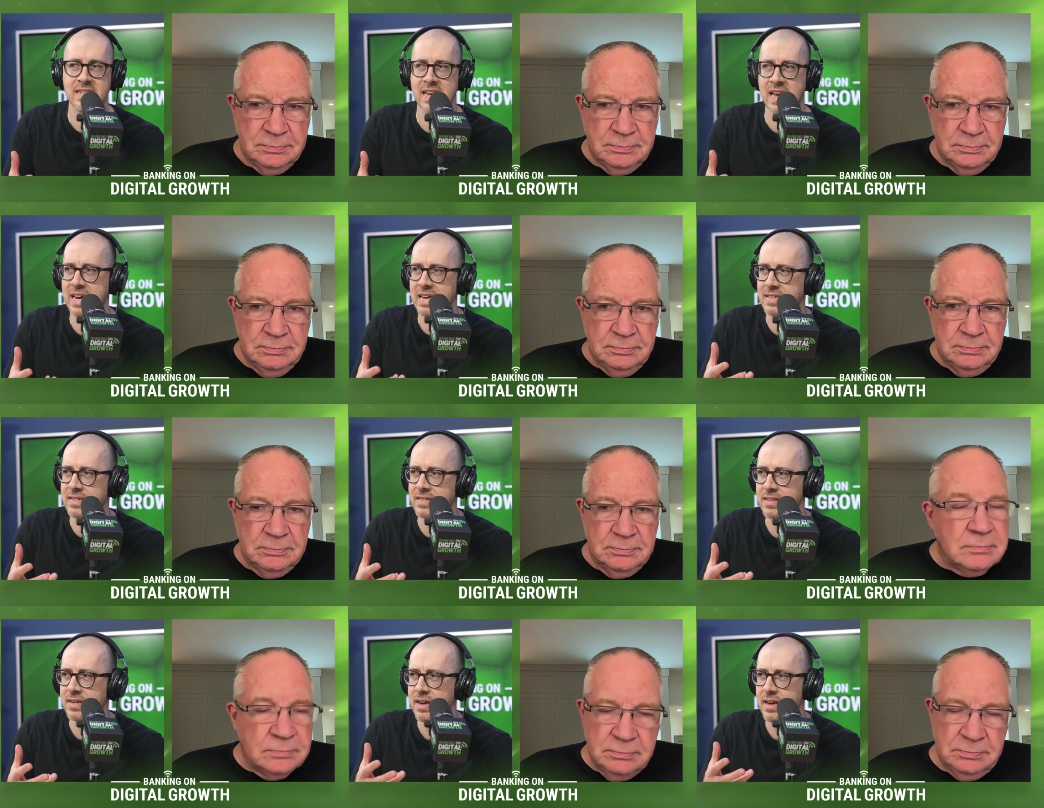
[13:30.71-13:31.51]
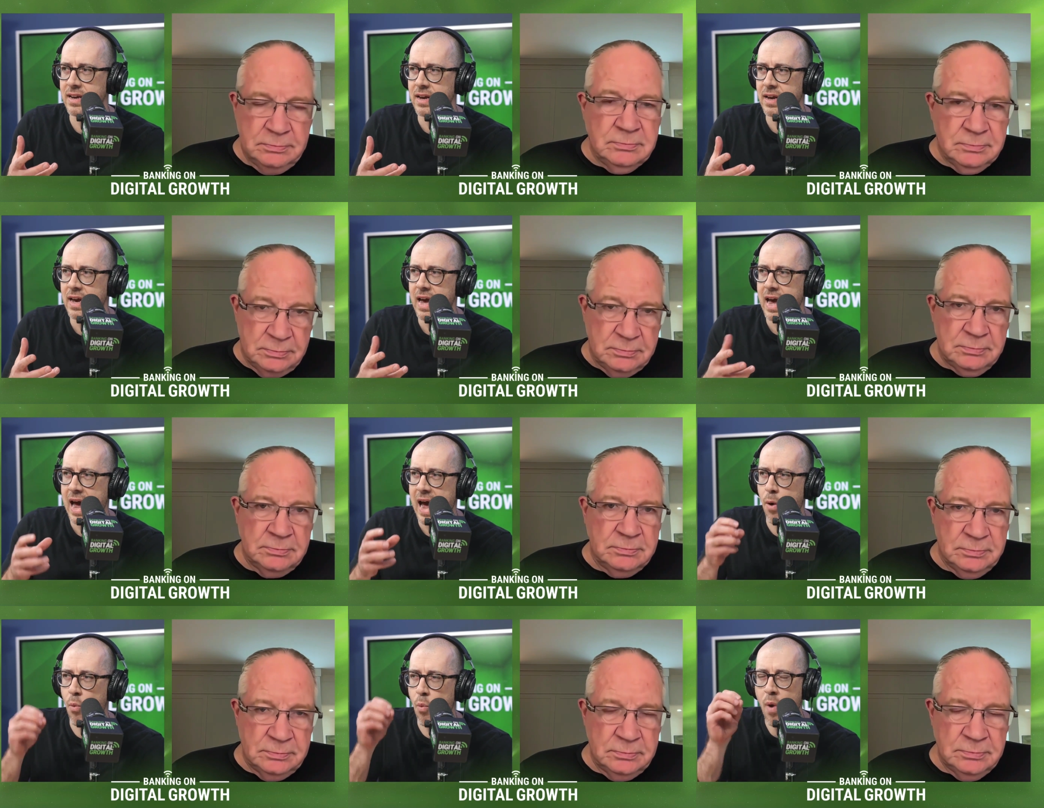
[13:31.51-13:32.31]
Speaker 1: states
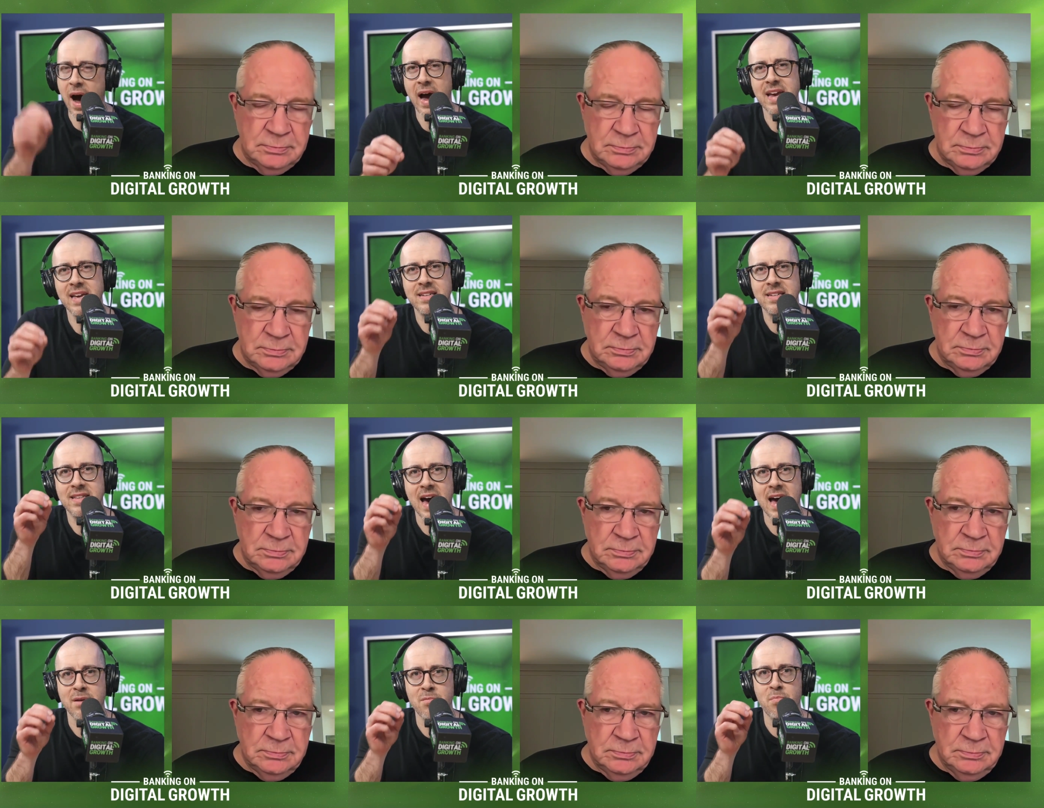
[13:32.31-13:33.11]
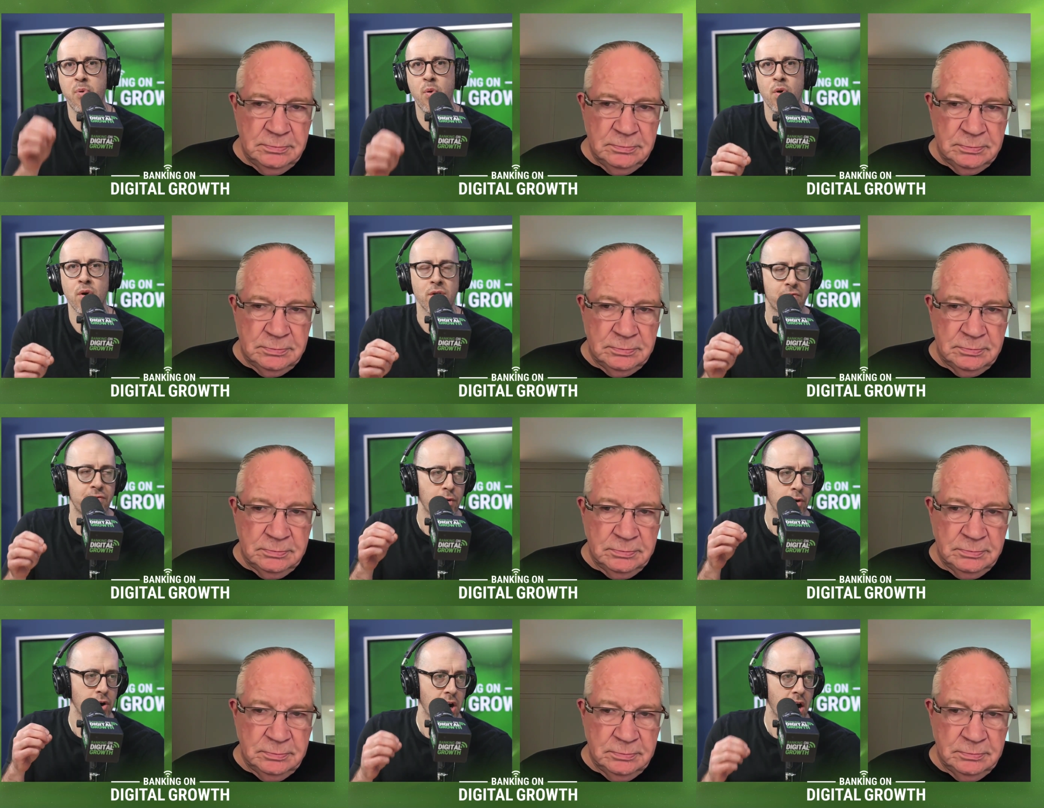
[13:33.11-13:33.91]
why is that important
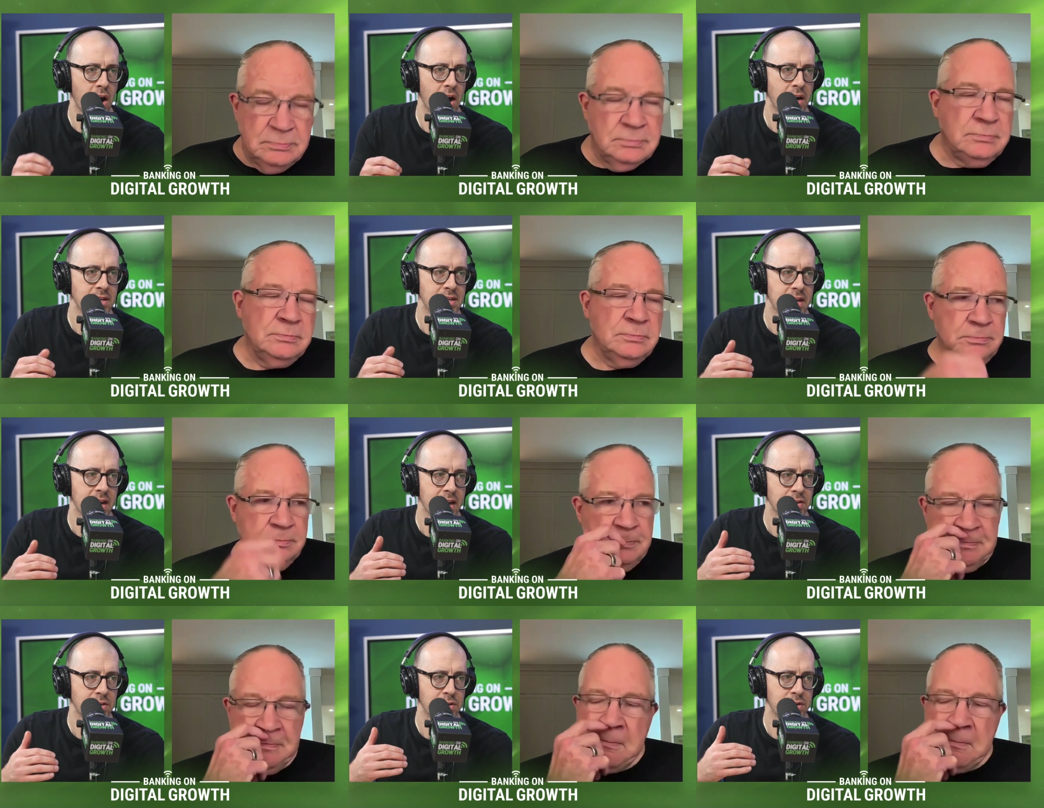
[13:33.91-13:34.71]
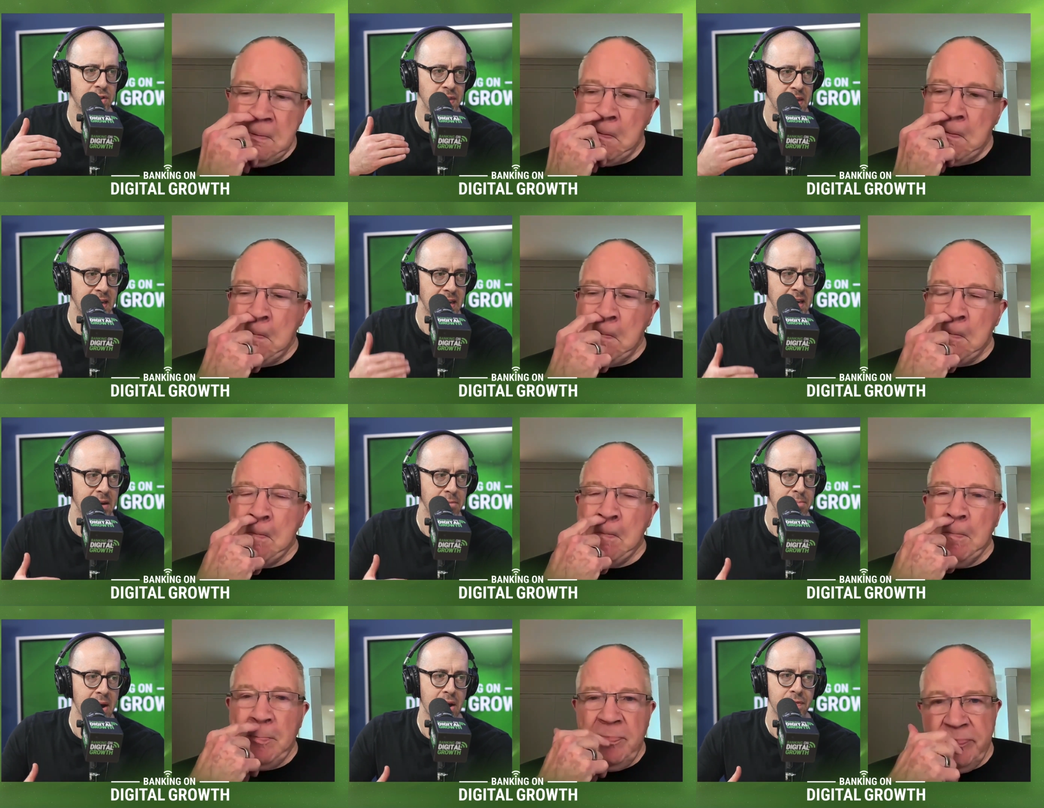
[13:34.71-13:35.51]
for context thinking
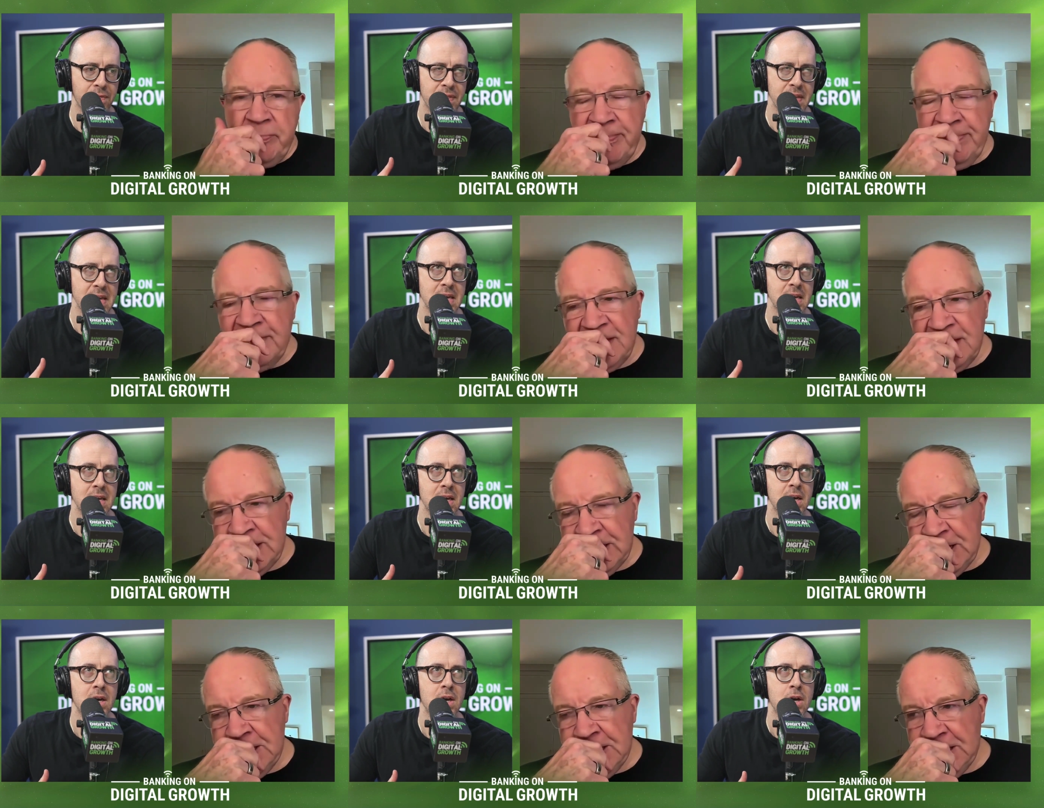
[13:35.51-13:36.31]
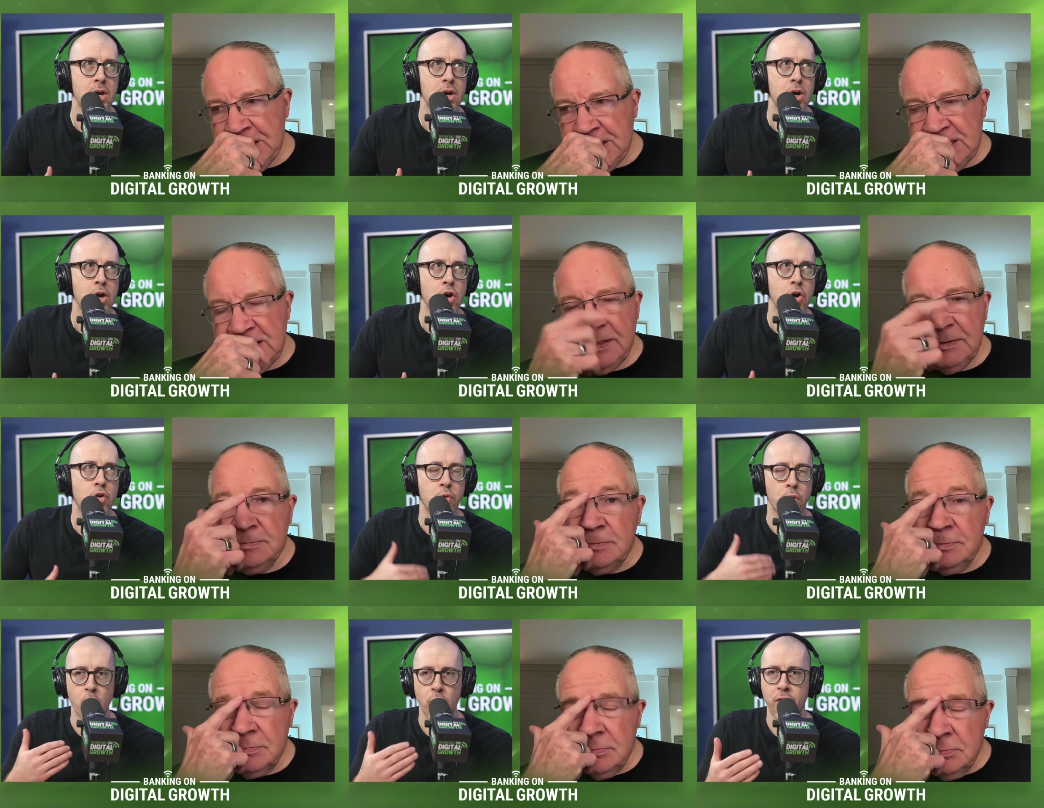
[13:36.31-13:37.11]
about the
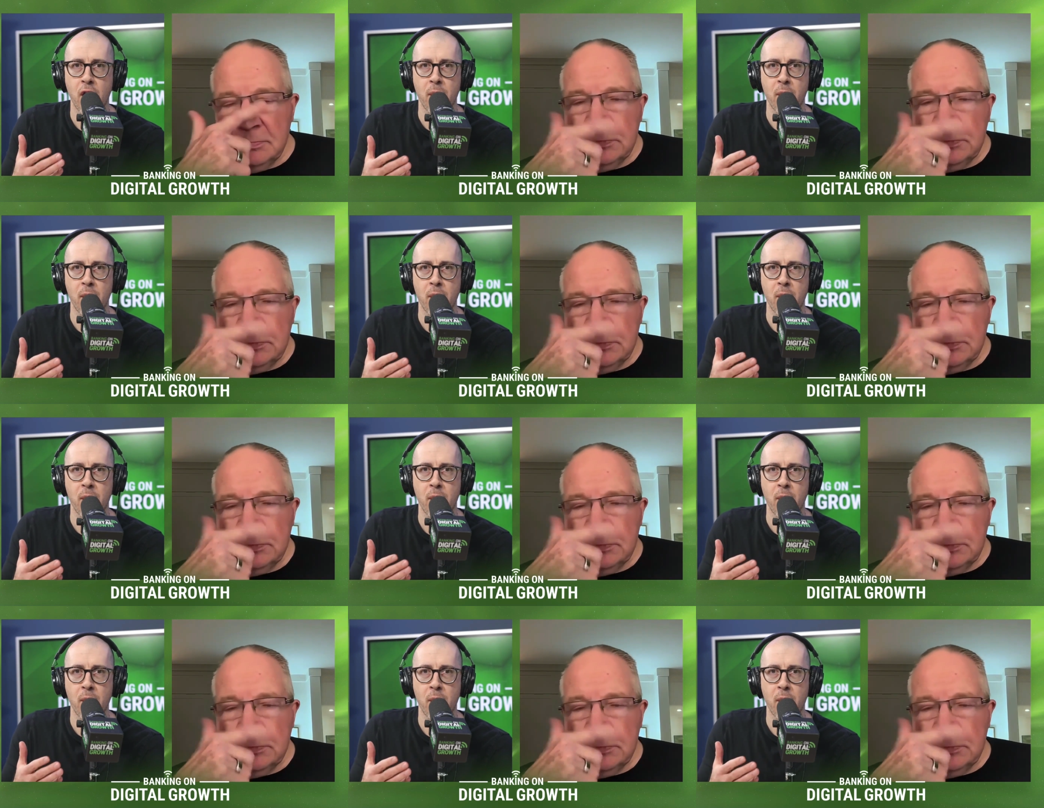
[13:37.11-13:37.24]
growth